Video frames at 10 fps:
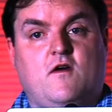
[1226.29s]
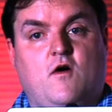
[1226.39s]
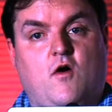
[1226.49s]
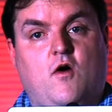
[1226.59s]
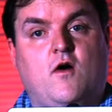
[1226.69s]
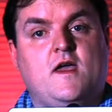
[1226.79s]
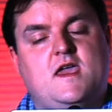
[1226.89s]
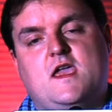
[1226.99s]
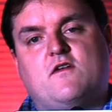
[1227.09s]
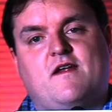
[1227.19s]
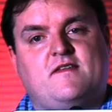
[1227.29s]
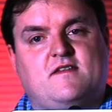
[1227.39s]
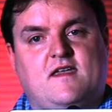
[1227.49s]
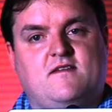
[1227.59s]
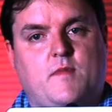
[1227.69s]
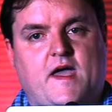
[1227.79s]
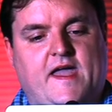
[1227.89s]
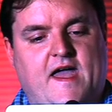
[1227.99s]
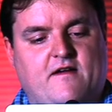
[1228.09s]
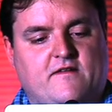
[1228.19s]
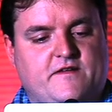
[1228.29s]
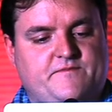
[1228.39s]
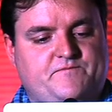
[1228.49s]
or egress data back out.